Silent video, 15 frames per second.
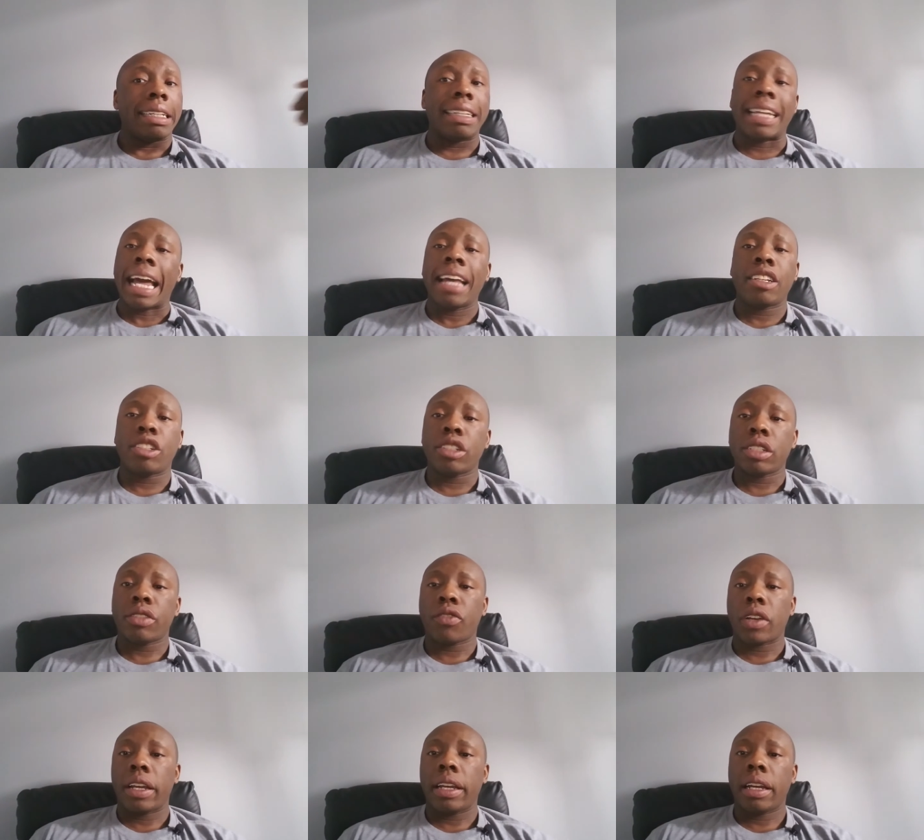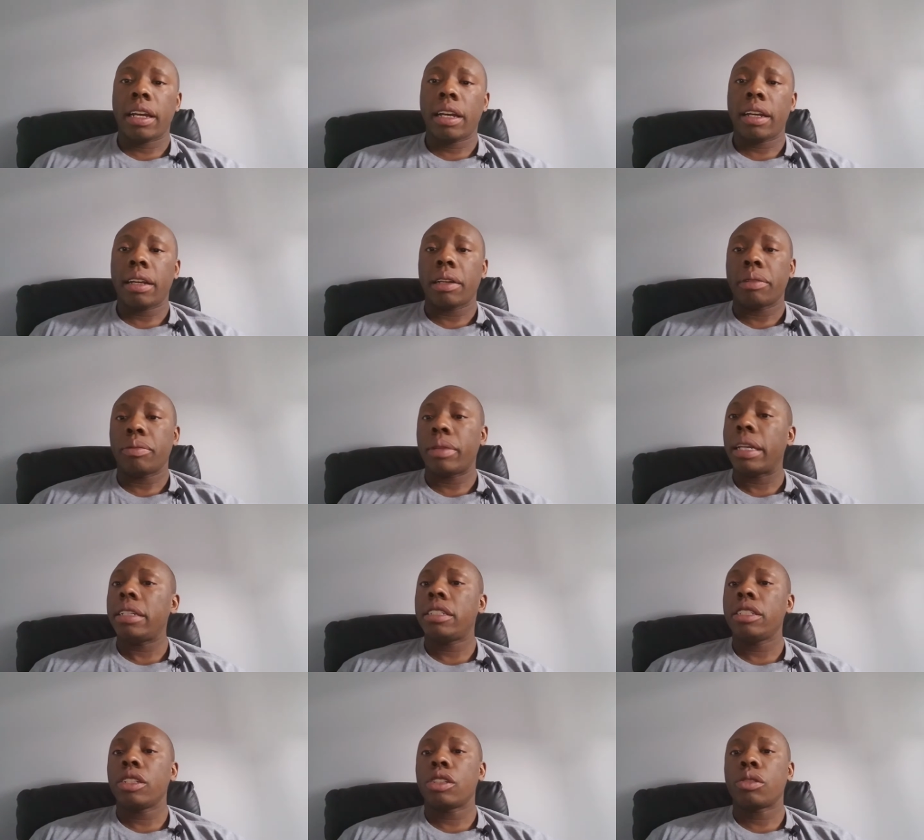not just for uh,
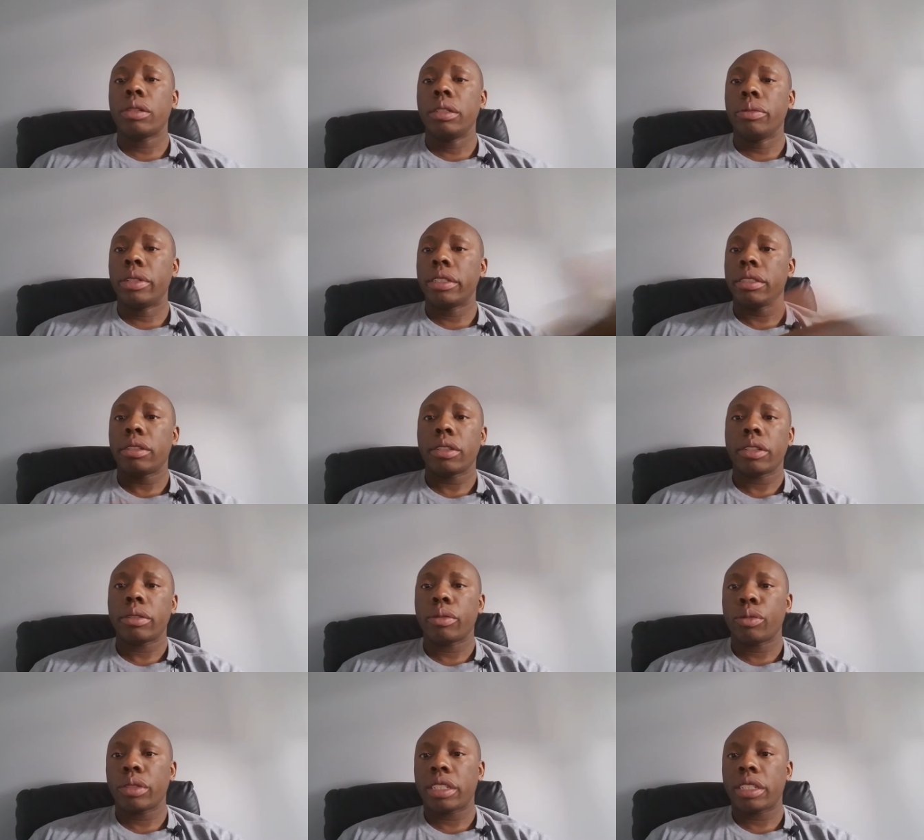18 to 21 year,